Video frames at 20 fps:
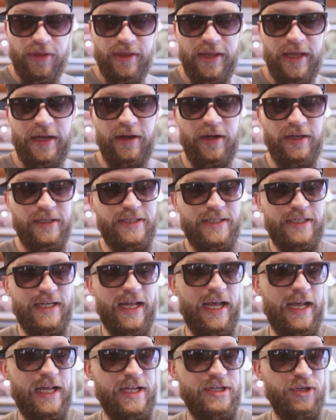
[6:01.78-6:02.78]
thing on
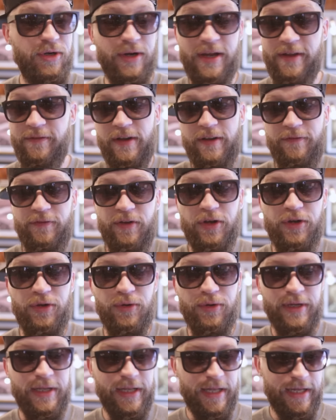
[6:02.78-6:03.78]
stage, or even if you're
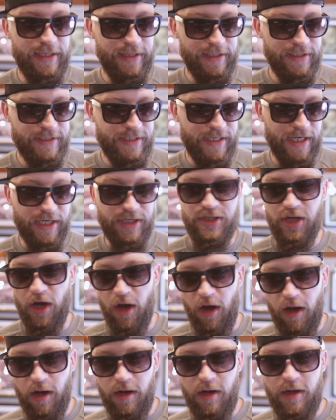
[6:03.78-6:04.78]
doing, like, let's say a
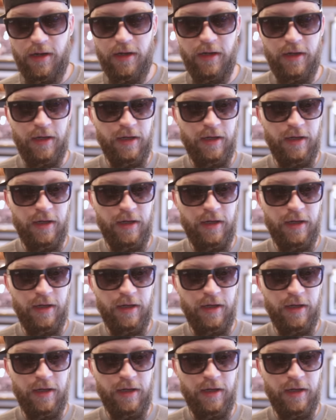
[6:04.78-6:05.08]
talk,